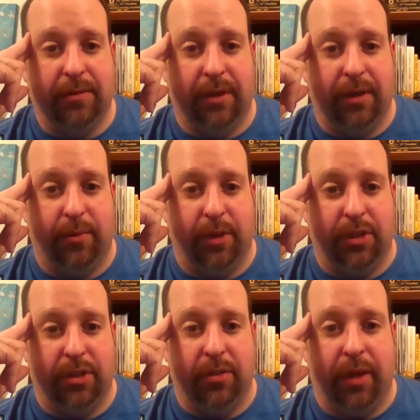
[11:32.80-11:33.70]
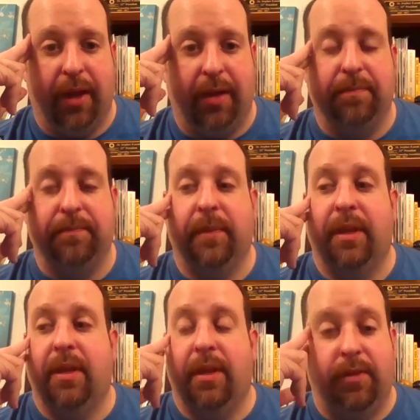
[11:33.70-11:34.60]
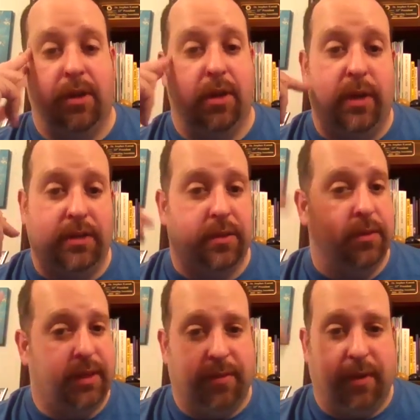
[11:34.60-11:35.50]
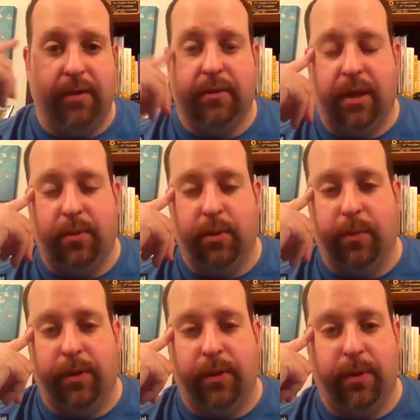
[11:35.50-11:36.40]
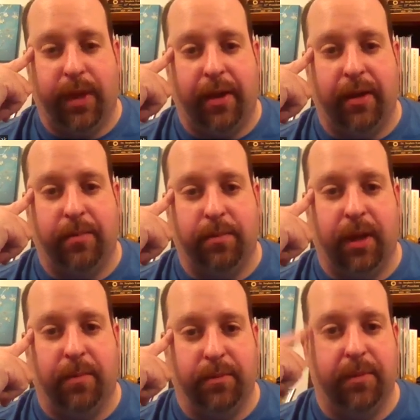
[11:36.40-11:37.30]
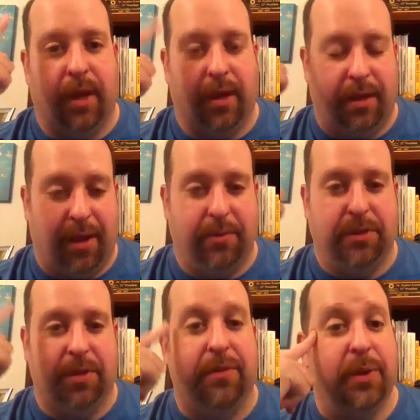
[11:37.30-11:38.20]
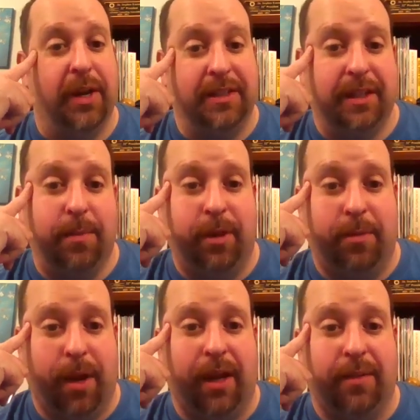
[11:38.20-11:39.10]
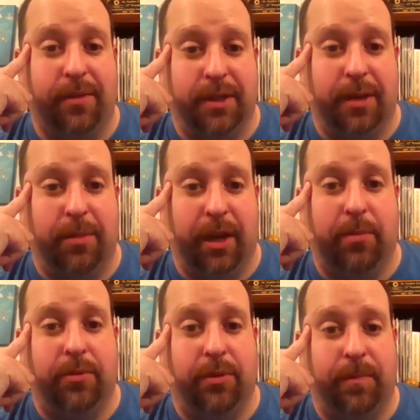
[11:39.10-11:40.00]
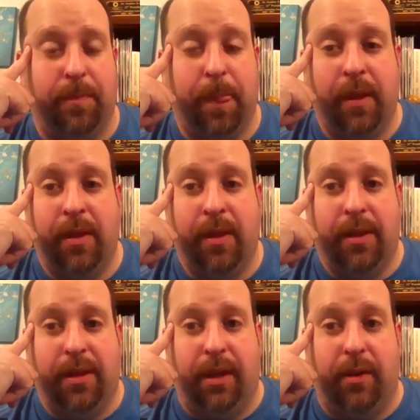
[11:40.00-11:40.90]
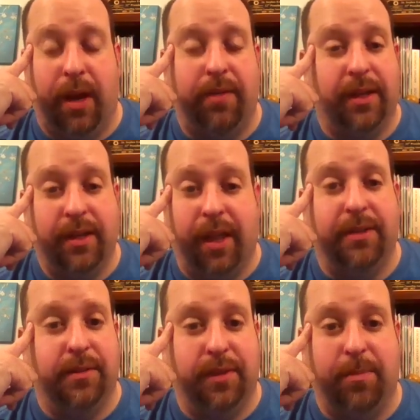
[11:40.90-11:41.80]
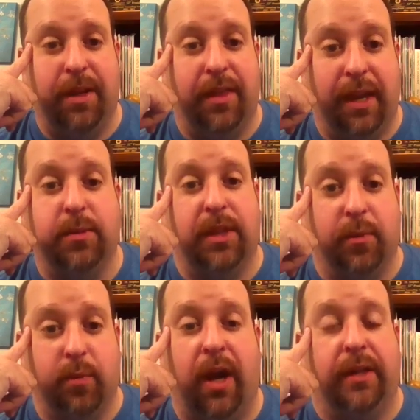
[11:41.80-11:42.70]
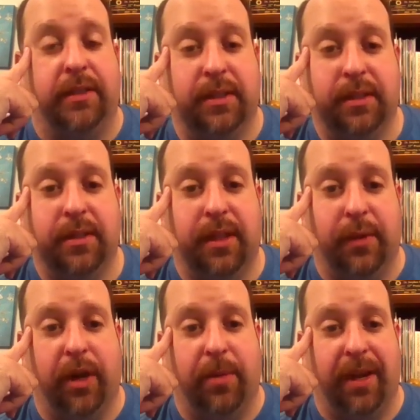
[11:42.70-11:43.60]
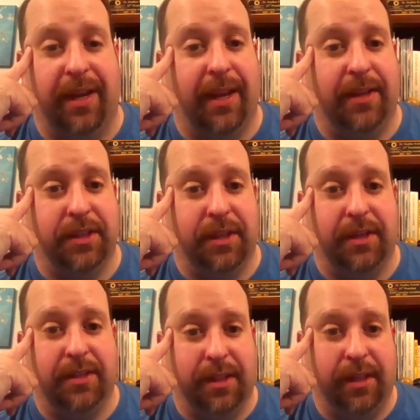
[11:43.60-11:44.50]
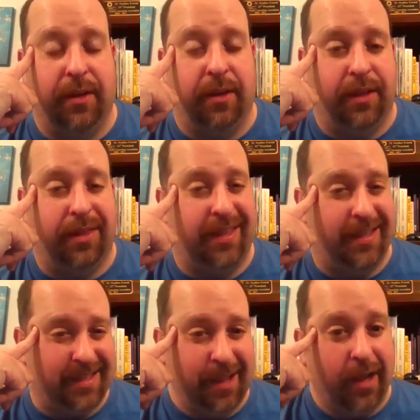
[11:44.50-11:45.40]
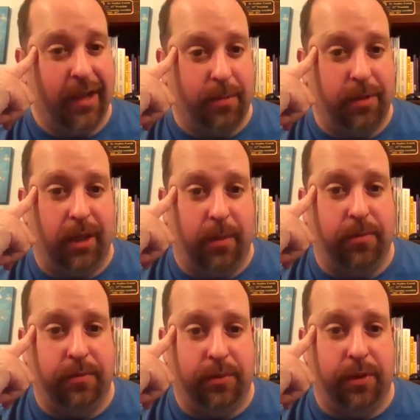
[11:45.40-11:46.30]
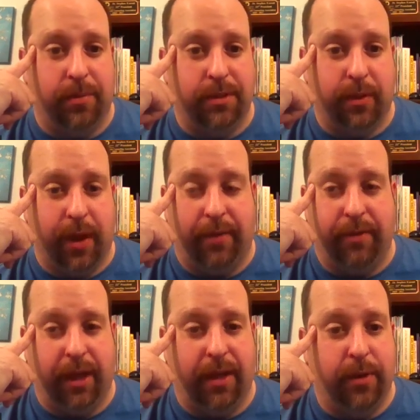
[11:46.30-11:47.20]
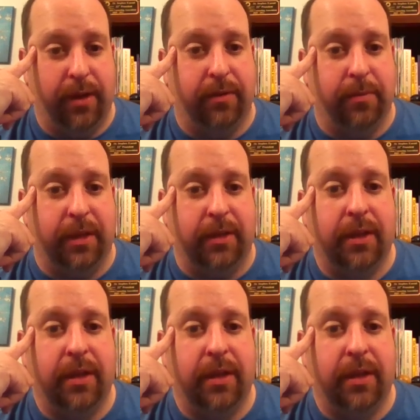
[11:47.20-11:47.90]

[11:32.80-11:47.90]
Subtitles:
We should do that. If you don't want to do it, that's fine. I'll work with you without it, but I reserve the right to keep it in mind if it's going to be helpful. And I've had clients who come in and that's what they want. They want a medication, and it's clear that that's not going to be helpful for them. So I advocate away from it.